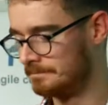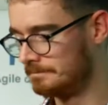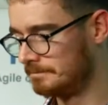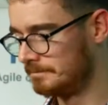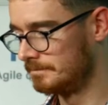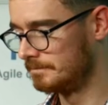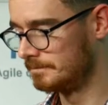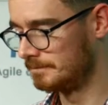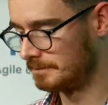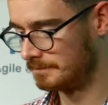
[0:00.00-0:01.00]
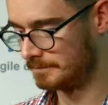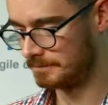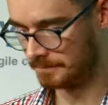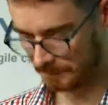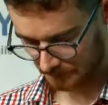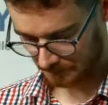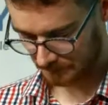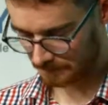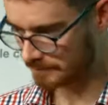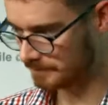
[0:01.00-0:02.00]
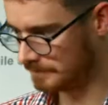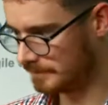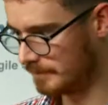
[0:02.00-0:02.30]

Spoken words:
Nobody speaks.